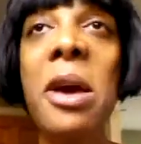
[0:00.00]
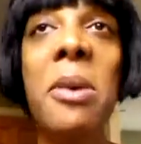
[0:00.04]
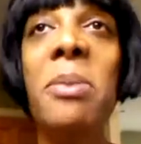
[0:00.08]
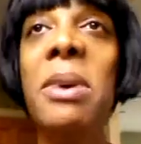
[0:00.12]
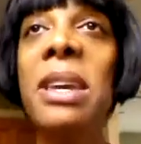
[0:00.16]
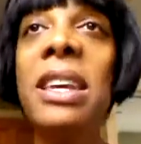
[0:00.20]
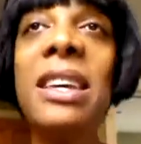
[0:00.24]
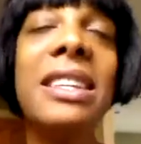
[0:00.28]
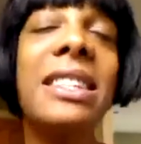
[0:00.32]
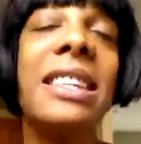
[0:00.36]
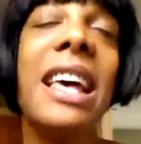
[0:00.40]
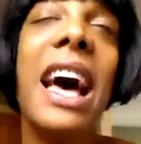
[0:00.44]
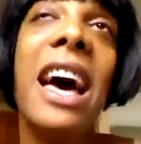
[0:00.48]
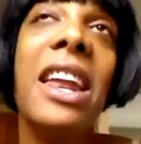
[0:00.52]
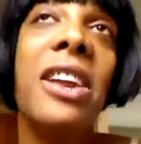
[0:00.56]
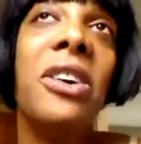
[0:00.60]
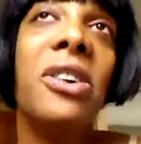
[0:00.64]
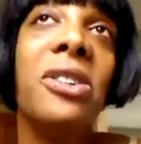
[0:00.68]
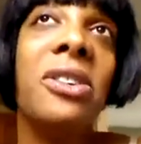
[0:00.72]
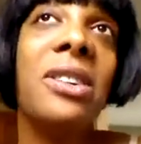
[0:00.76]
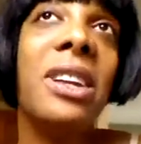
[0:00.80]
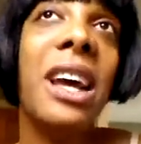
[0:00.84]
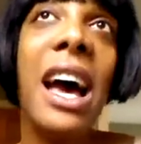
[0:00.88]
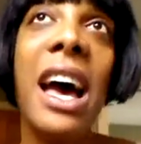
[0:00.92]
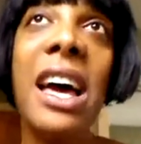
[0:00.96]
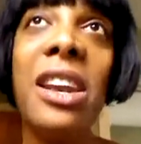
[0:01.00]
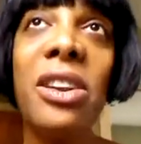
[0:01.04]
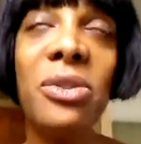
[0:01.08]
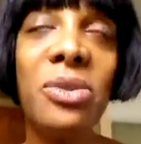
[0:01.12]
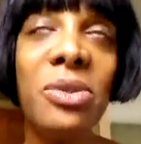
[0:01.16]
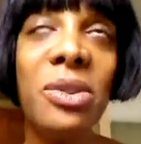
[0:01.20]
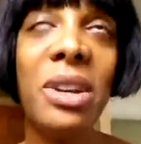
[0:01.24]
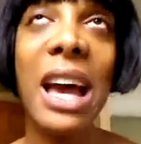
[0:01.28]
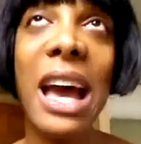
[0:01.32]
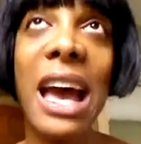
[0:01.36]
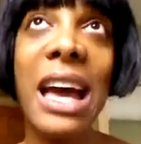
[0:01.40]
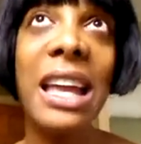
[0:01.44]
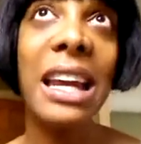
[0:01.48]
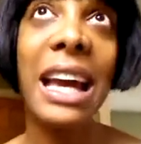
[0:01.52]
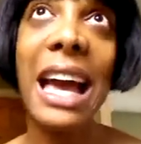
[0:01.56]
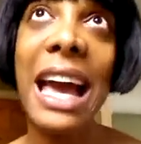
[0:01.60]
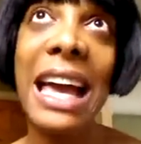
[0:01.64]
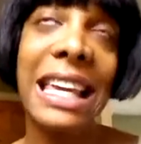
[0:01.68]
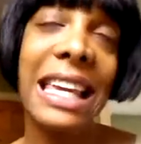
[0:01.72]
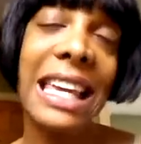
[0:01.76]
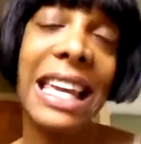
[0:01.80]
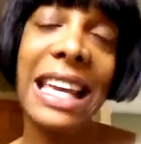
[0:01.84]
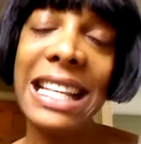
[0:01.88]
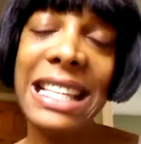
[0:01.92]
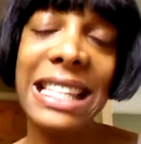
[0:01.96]
Because
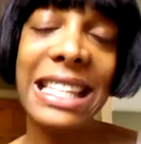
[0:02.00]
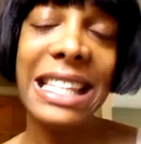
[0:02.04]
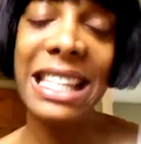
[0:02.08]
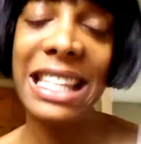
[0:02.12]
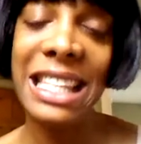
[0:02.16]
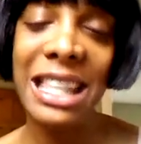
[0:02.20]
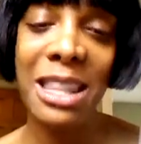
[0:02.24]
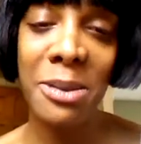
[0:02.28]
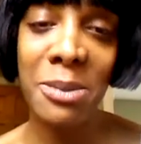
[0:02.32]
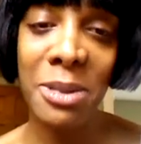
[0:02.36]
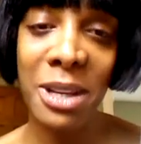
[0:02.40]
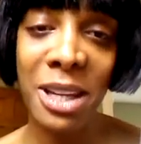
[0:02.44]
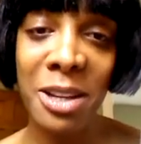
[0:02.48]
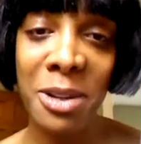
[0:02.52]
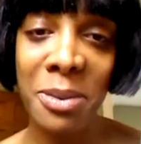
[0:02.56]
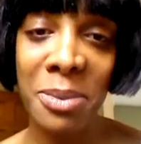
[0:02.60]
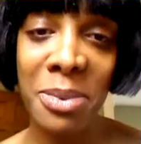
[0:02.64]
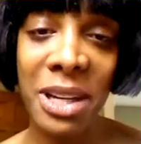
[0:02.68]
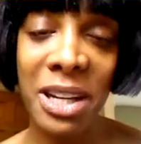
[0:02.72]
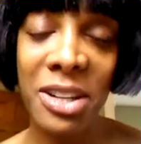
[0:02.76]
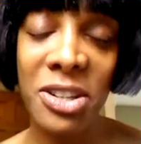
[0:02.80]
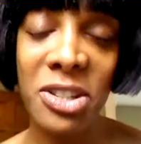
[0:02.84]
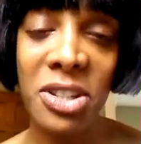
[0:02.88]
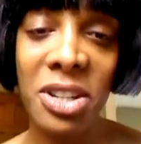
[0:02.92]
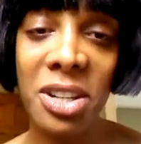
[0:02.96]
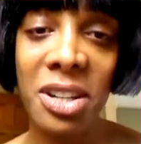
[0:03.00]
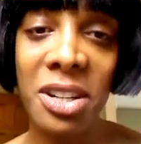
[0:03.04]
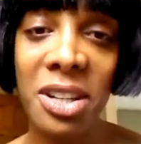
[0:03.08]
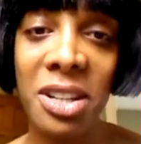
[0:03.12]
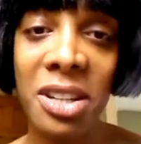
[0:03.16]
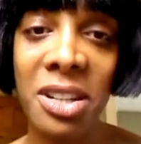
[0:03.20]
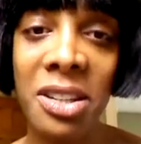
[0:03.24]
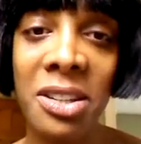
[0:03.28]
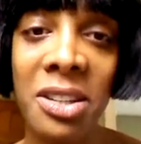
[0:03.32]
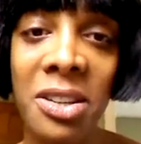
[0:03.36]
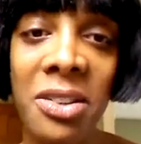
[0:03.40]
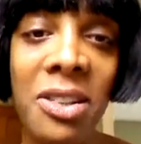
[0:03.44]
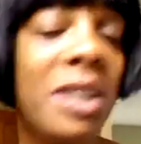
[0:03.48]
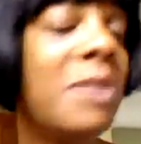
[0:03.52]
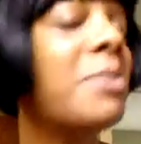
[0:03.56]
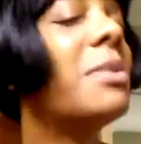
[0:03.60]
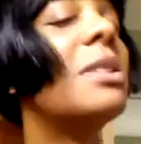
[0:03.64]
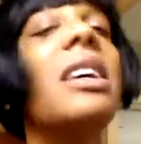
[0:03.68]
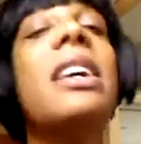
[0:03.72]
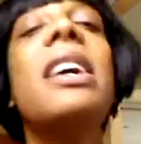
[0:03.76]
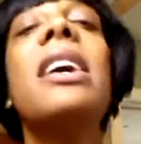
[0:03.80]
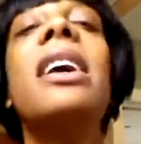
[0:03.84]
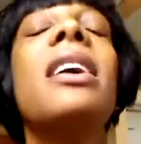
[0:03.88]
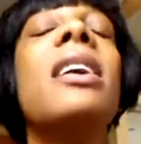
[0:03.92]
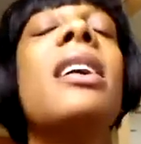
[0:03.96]
I can't see the bigger picture. You know what I'm
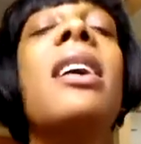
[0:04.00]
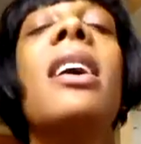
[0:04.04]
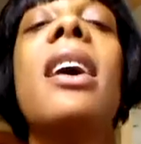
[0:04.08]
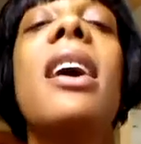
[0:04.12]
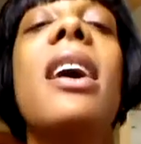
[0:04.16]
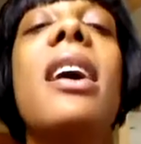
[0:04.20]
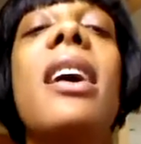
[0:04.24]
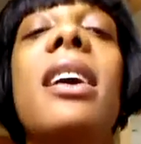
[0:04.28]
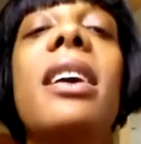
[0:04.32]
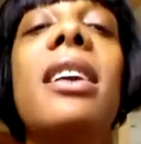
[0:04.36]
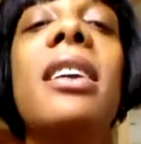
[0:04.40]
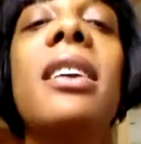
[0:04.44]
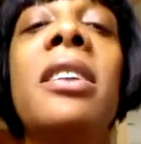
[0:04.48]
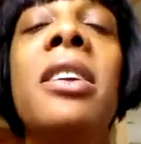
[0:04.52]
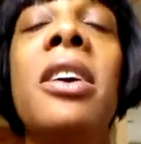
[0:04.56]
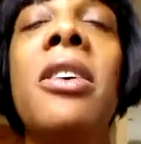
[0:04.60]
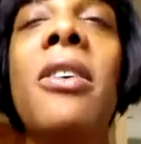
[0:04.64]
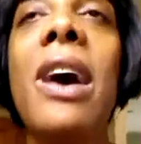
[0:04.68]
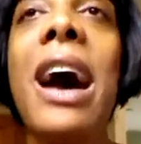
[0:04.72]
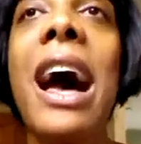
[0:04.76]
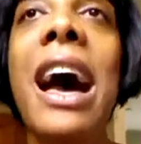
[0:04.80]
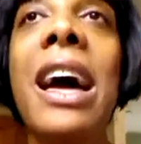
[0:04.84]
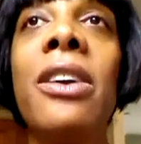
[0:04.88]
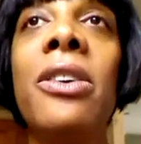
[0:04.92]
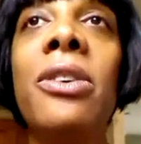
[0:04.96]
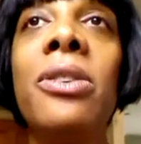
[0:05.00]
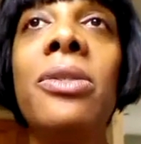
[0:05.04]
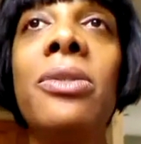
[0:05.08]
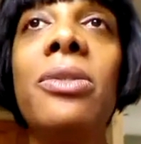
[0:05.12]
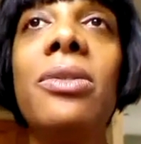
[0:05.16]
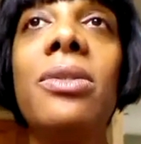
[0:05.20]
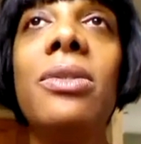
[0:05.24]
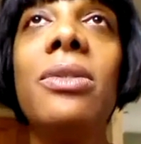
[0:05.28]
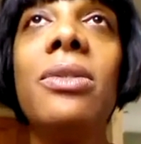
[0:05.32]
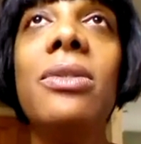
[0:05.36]
saying? I don't